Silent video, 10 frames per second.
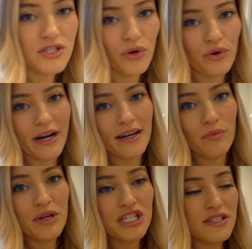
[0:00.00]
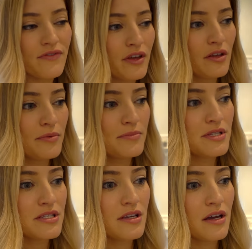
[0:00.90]
so great. And we just
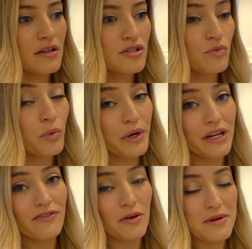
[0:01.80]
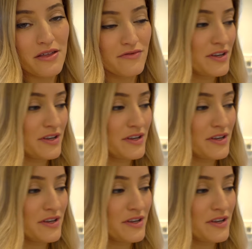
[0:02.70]
filmed, well, we're gonna film another